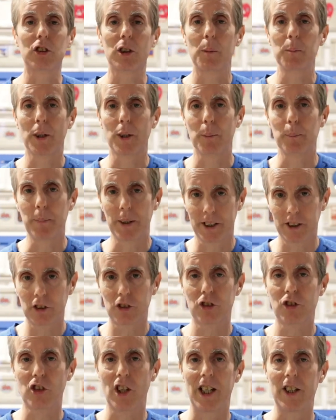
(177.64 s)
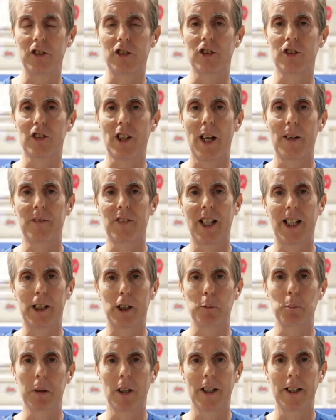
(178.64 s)
some of the biggest changes that have
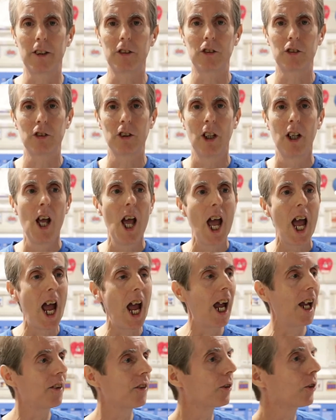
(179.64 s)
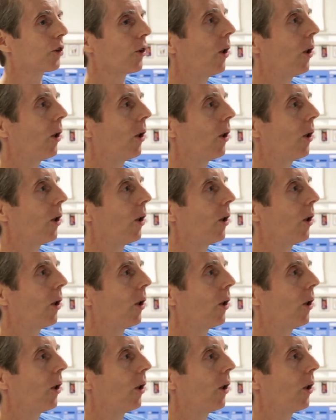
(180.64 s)
taken place, and there's